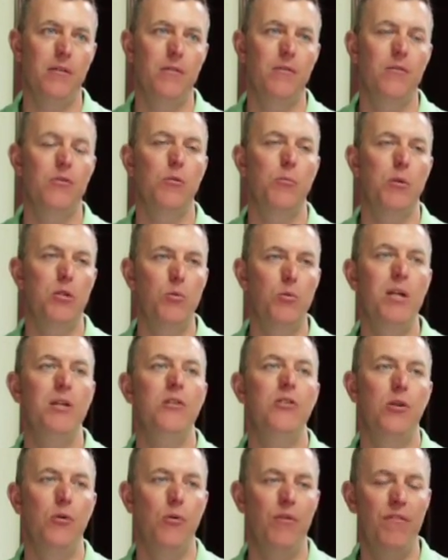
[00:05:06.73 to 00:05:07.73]
So between
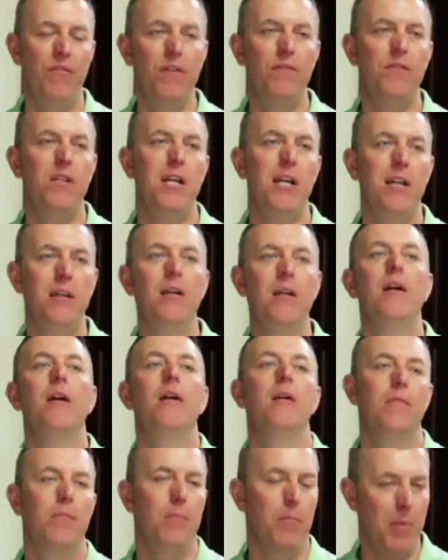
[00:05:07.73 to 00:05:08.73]
0 and 15,
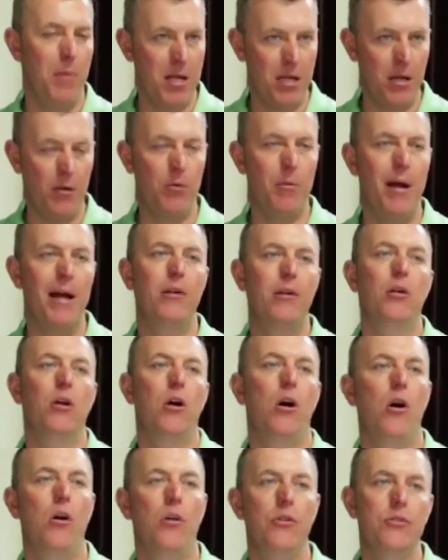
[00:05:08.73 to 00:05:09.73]
might get reminder
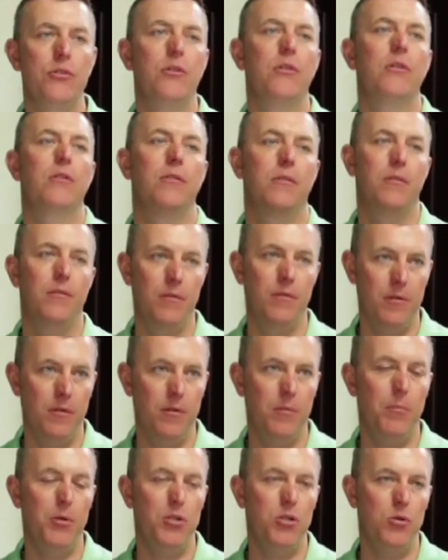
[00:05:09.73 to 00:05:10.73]
calls,
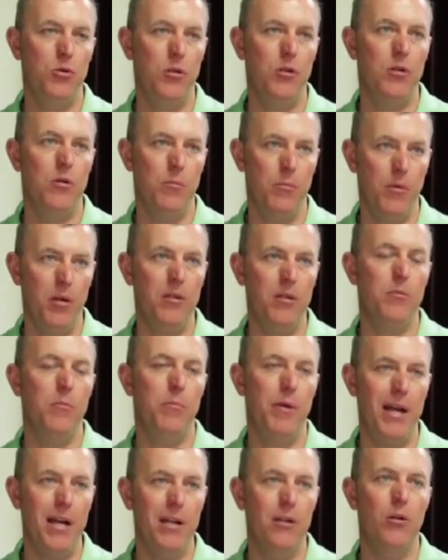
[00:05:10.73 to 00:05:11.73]
but you
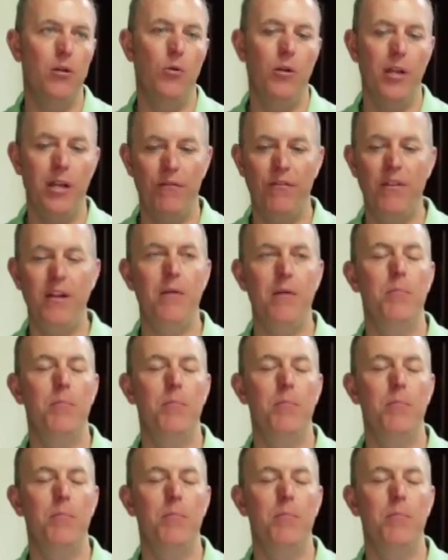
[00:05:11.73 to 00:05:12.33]
pay it no late fee.